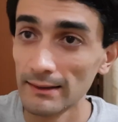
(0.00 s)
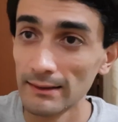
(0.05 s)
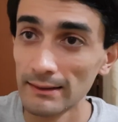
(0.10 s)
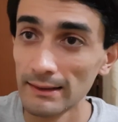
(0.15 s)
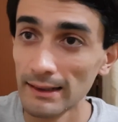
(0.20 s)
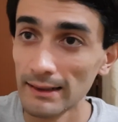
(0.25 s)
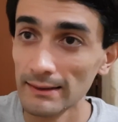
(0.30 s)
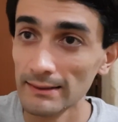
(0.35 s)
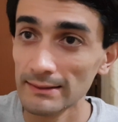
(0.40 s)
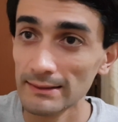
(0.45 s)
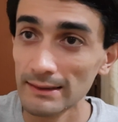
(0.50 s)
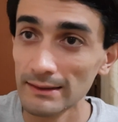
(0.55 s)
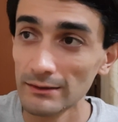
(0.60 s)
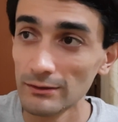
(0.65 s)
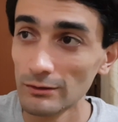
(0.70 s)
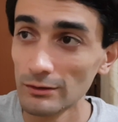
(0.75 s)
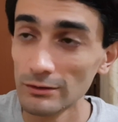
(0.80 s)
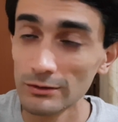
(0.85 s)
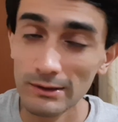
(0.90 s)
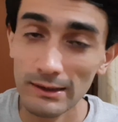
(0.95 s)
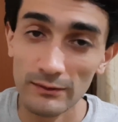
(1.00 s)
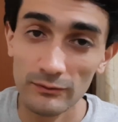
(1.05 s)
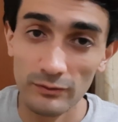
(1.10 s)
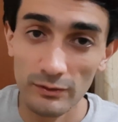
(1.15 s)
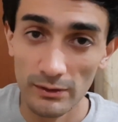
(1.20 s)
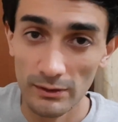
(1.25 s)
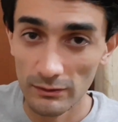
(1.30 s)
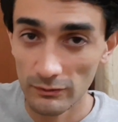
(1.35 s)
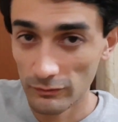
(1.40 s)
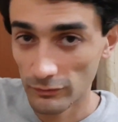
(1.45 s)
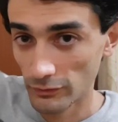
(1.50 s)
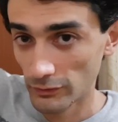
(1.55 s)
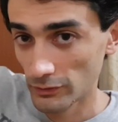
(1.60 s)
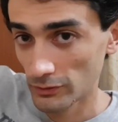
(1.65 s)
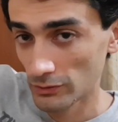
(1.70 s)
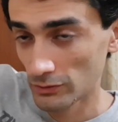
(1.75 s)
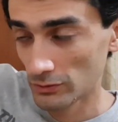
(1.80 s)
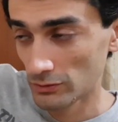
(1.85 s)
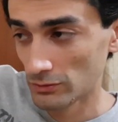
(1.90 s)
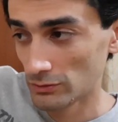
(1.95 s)
nice, and you also have a
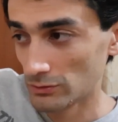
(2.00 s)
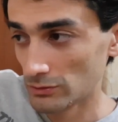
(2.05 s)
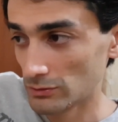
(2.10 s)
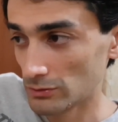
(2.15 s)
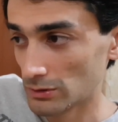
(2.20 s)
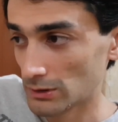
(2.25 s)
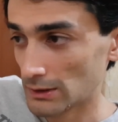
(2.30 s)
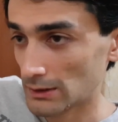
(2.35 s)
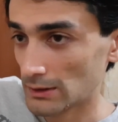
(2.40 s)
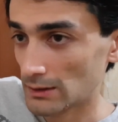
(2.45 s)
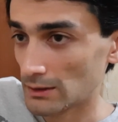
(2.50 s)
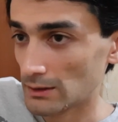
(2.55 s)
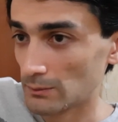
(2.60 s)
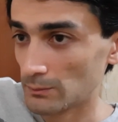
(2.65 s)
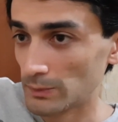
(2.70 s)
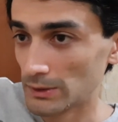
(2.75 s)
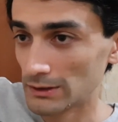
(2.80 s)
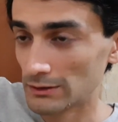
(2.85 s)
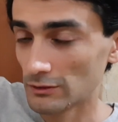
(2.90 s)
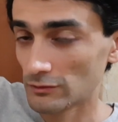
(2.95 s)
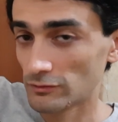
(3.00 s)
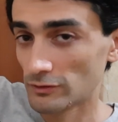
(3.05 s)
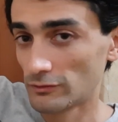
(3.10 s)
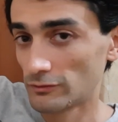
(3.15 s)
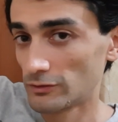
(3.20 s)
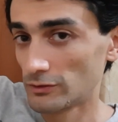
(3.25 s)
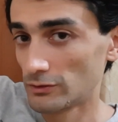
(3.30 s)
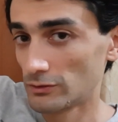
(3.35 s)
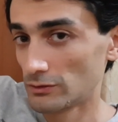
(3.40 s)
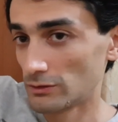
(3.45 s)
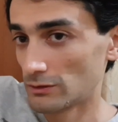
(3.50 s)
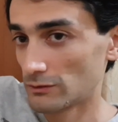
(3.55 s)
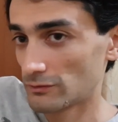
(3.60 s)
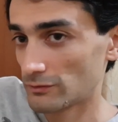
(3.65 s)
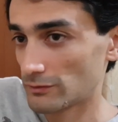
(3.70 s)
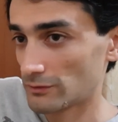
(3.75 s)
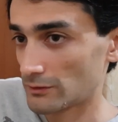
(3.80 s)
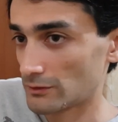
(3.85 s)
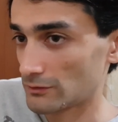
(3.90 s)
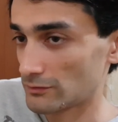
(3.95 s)
bit of a view
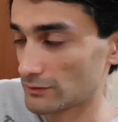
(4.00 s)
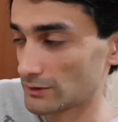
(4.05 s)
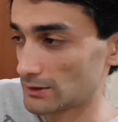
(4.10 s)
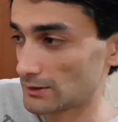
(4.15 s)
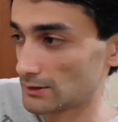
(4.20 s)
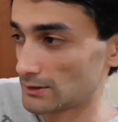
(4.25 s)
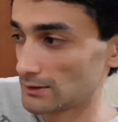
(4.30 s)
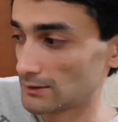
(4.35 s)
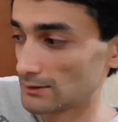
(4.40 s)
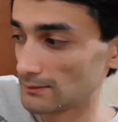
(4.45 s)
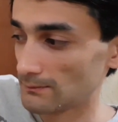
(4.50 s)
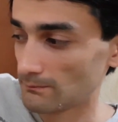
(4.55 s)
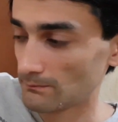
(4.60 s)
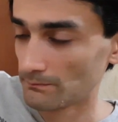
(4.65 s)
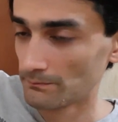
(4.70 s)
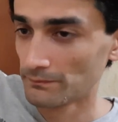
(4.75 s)
of the